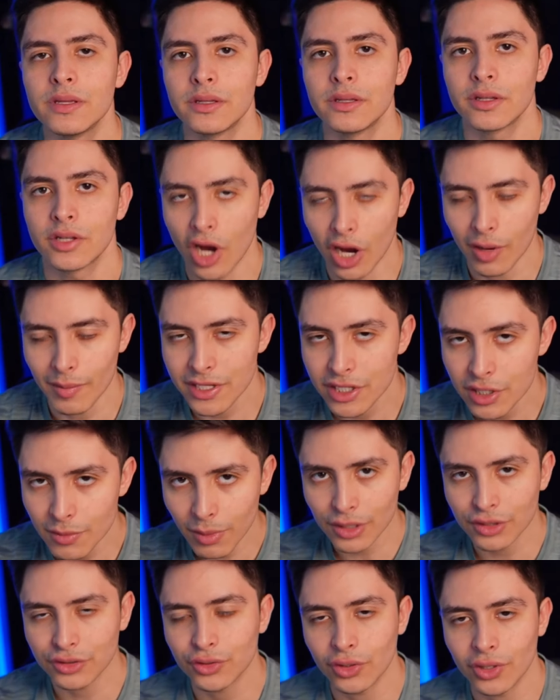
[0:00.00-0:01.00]
coming to
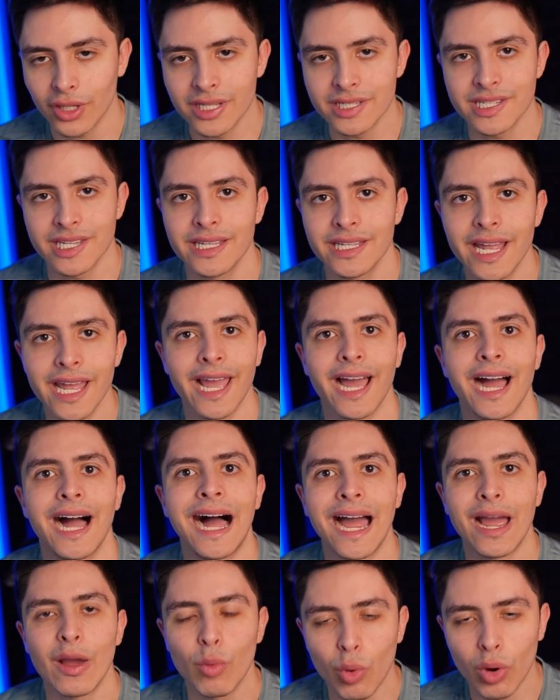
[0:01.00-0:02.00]
Barcelona and saying, "Hey,
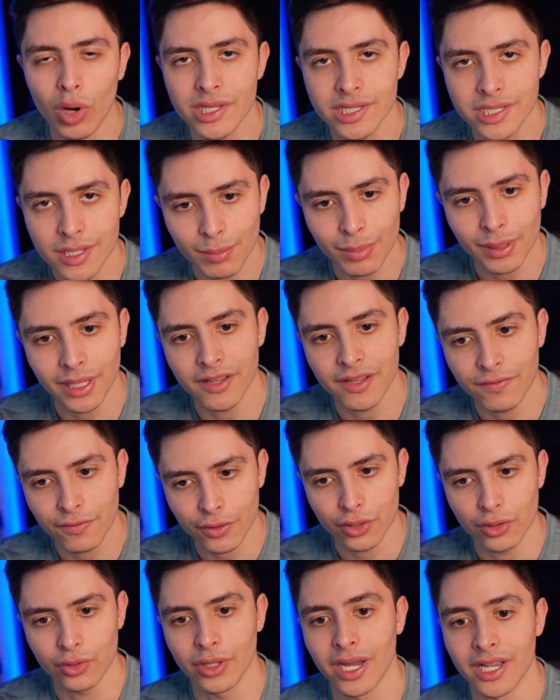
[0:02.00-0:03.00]
I want to play for
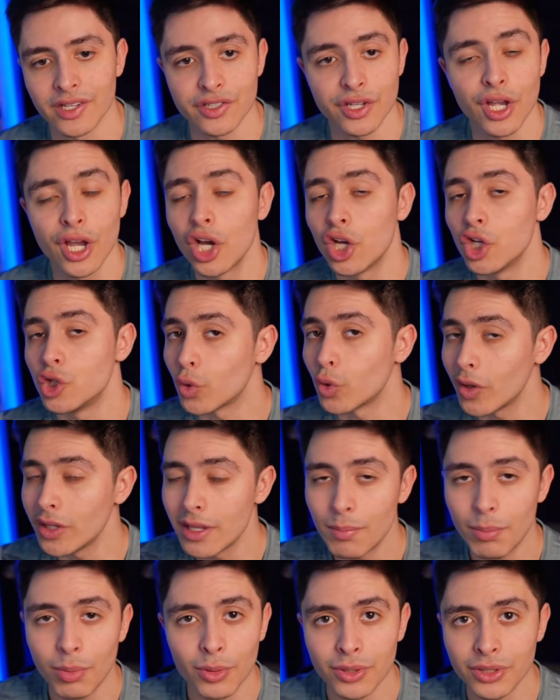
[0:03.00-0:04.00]
you guys." Joan
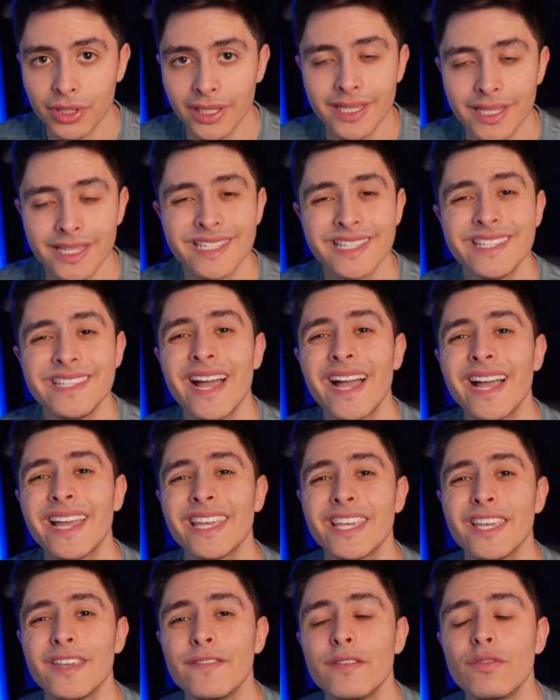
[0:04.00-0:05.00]
Laporta did not
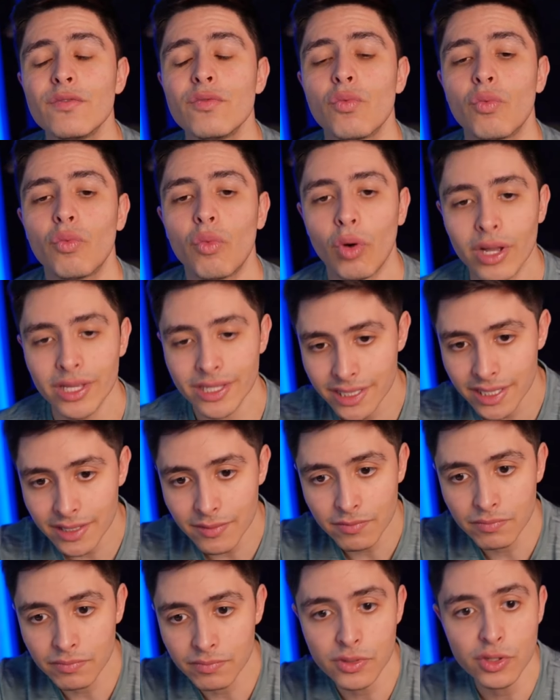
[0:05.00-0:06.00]
even want to,
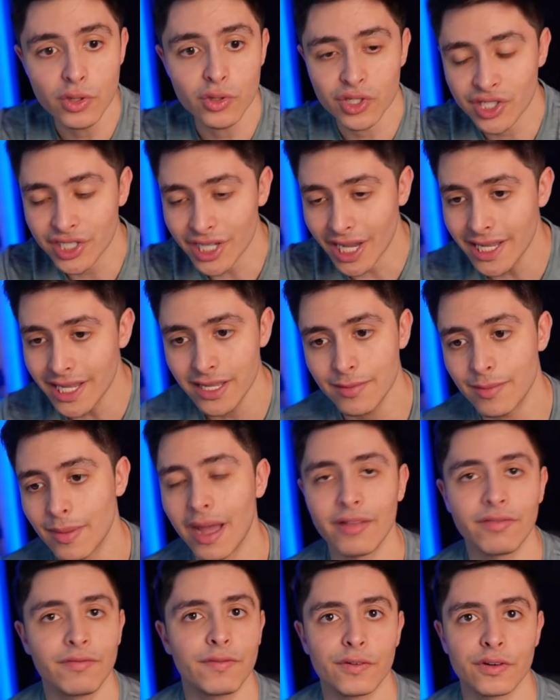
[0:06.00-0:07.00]
sign him
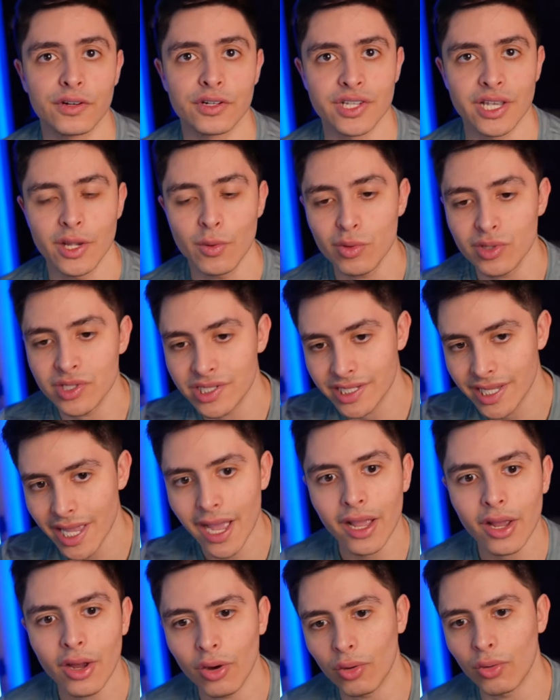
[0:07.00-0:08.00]
at first. It was
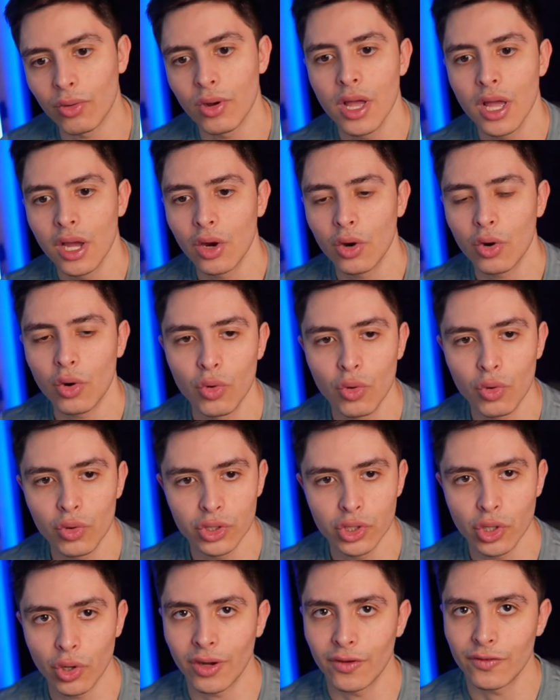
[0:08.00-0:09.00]
Deco who,
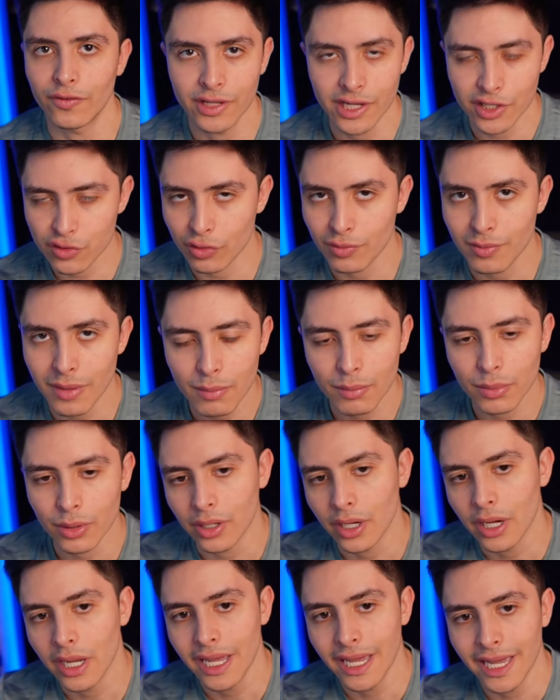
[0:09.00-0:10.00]
if you guys remember,
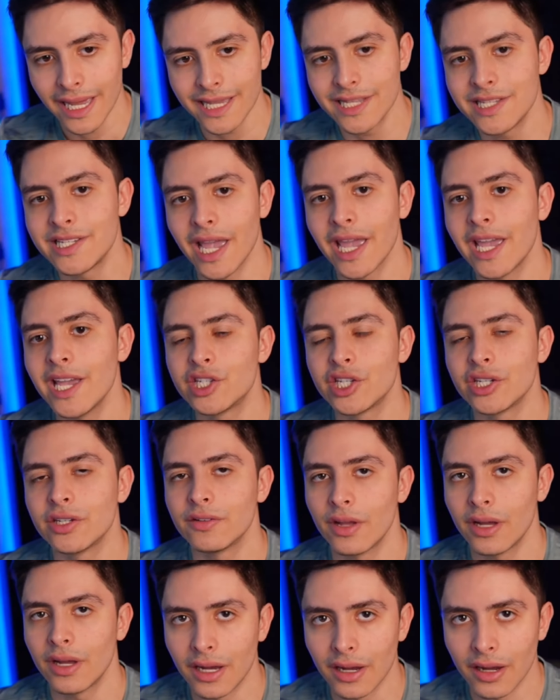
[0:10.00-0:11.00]
his agent,
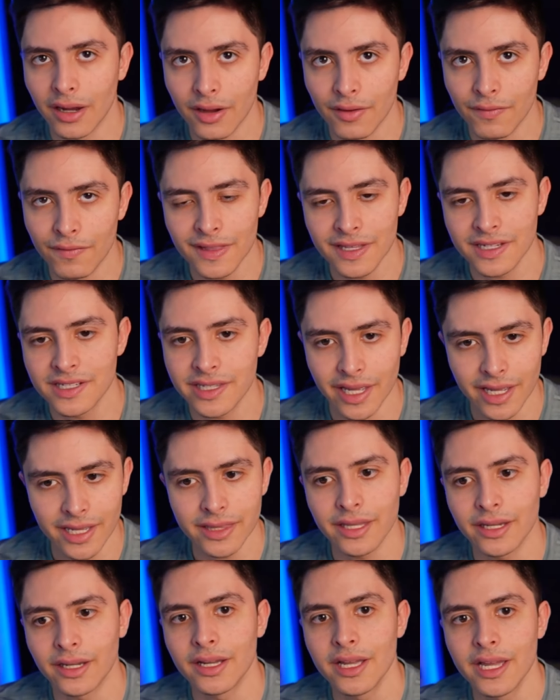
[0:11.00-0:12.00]
Felix
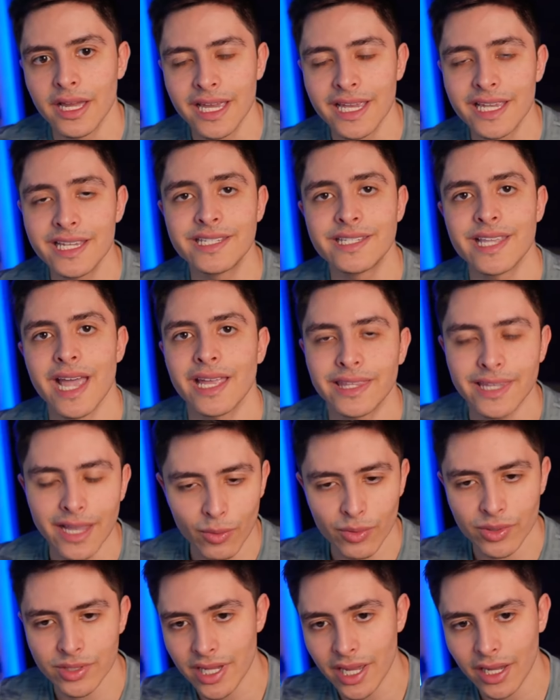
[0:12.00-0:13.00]
Tainta, he sat down
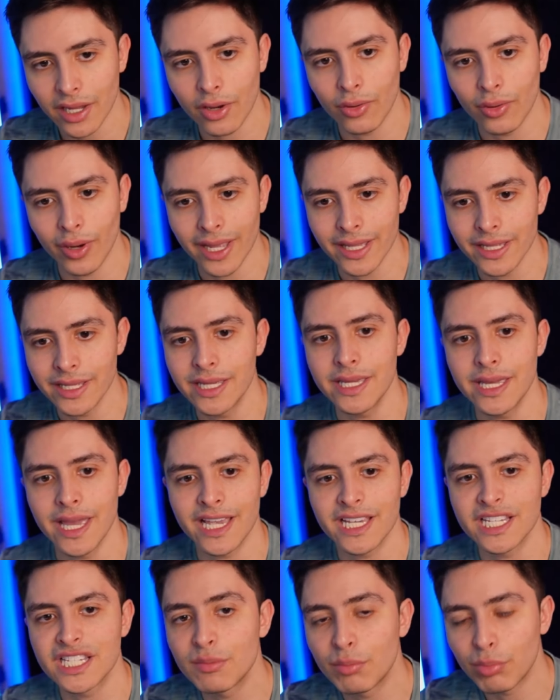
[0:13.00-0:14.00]
with Deco and he
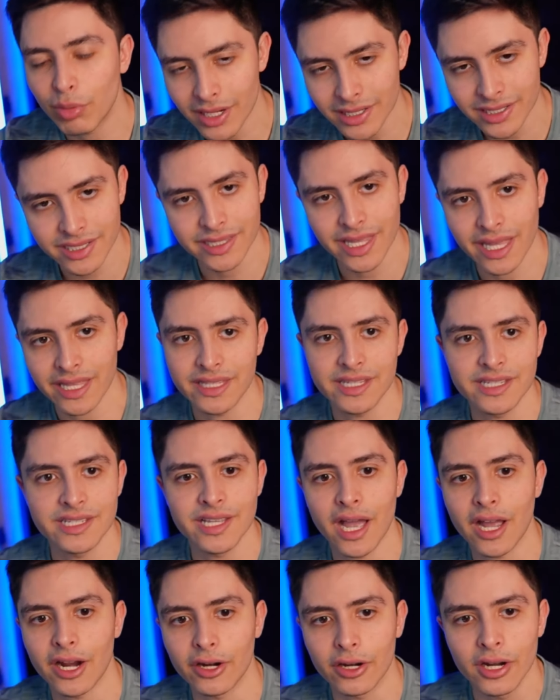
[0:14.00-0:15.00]
expressed that
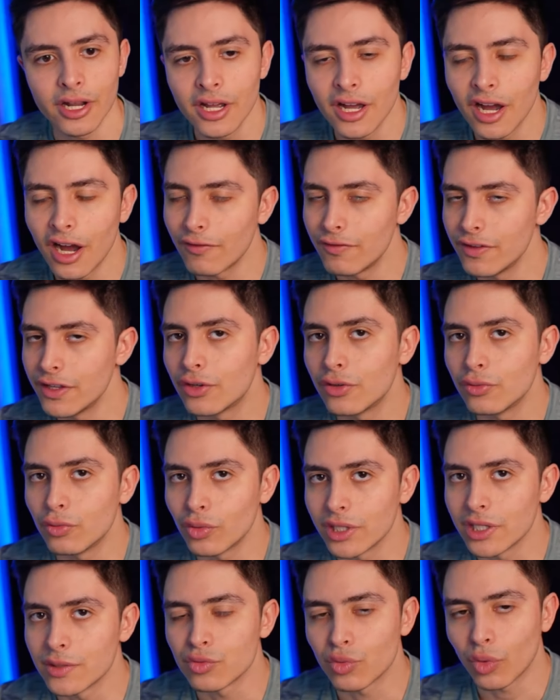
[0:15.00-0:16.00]
desire of Nico
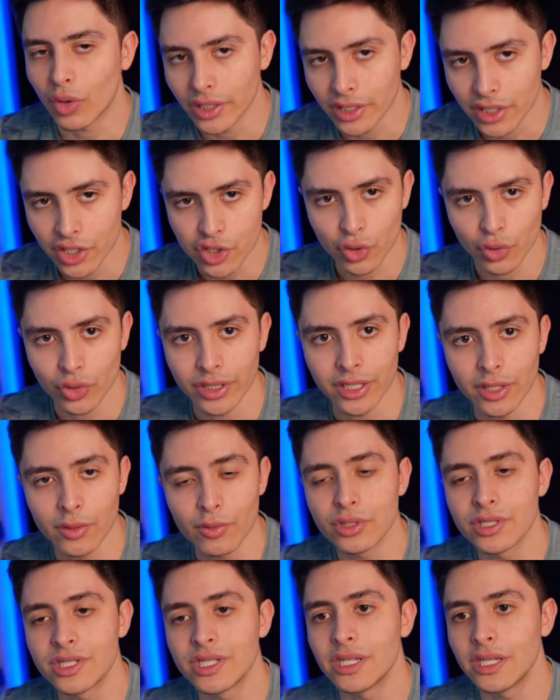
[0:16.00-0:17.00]
Williams wanting to join. It
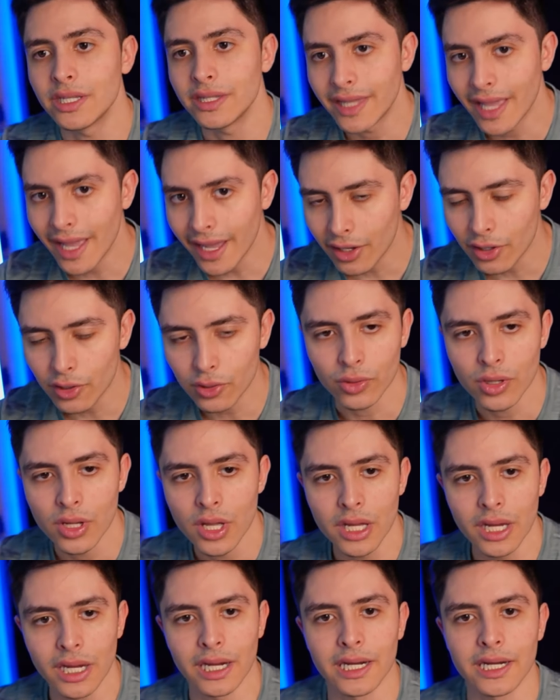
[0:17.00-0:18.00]
was Deco
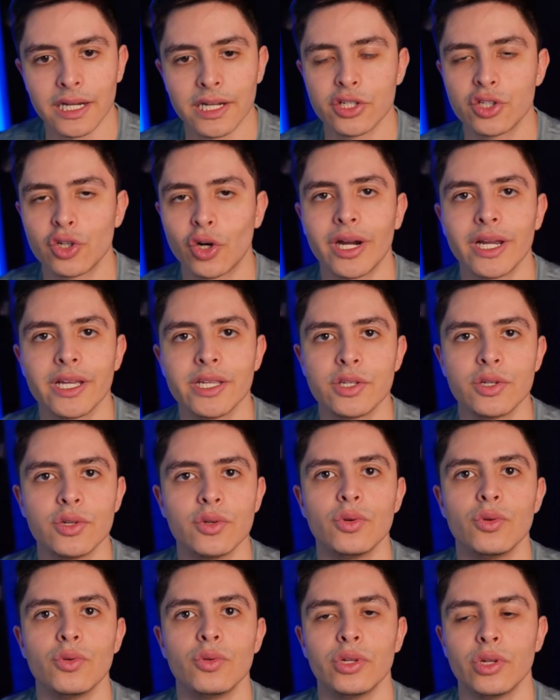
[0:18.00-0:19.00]
trying
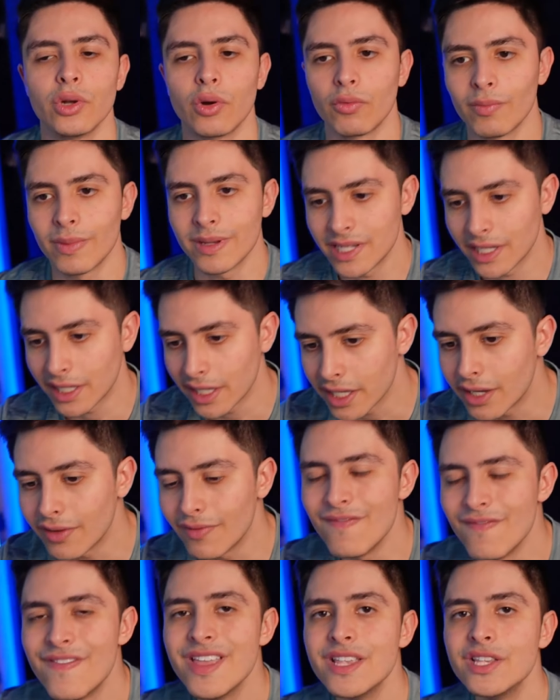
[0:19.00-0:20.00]
to, basically
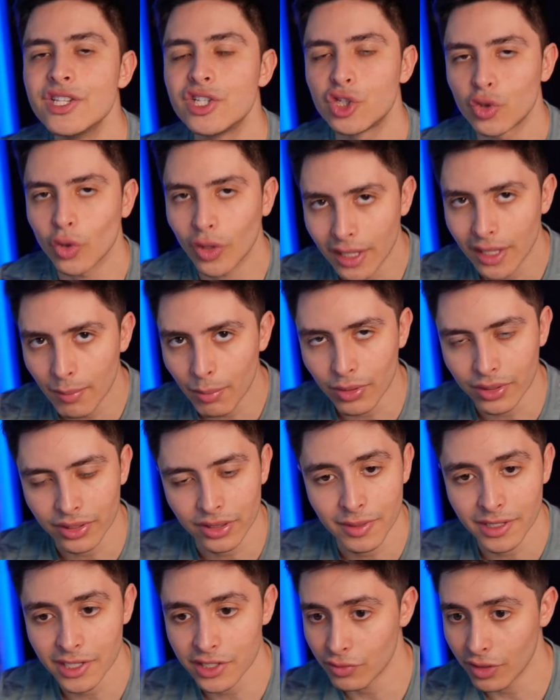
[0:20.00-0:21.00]
convince Joan Laporta.
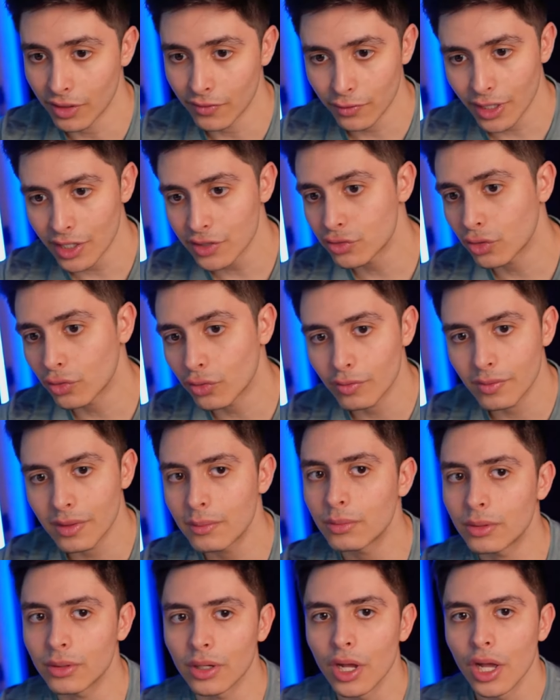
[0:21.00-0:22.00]
Because if you guys don't
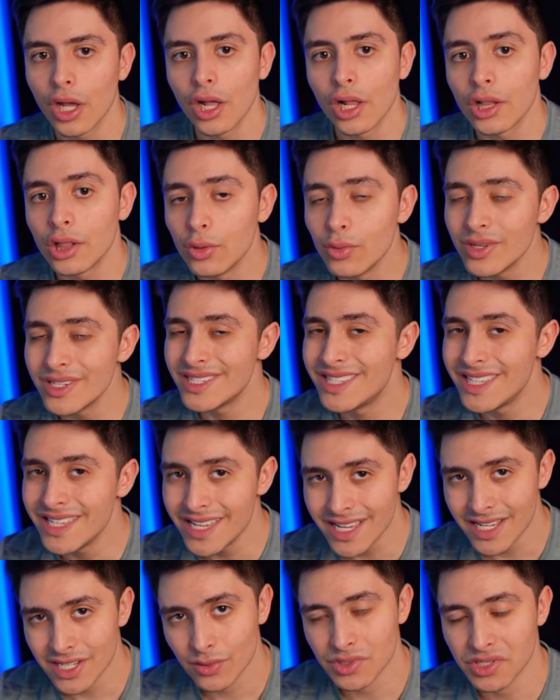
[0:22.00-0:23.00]
remember, Luis
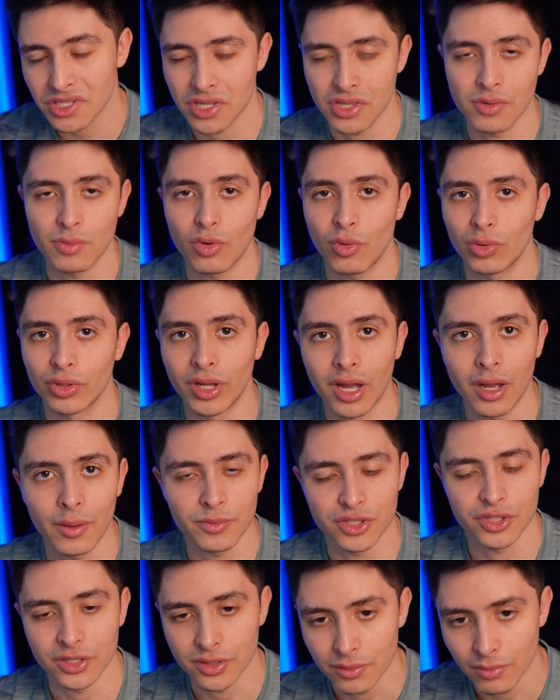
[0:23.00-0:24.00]
Díaz was the number one
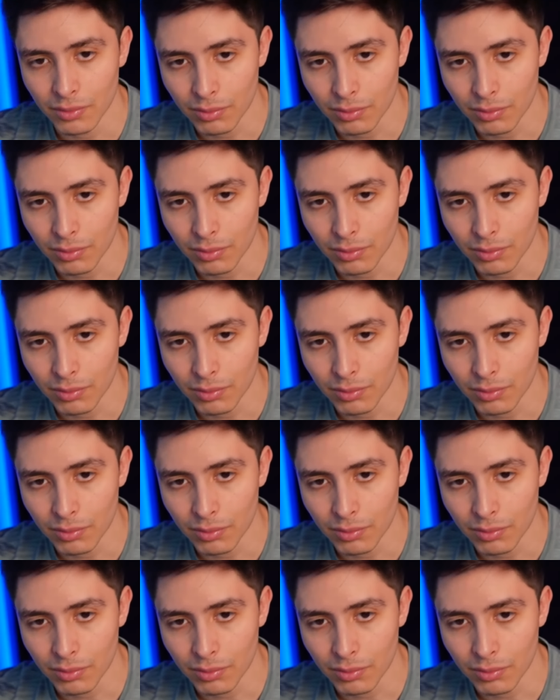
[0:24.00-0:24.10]
option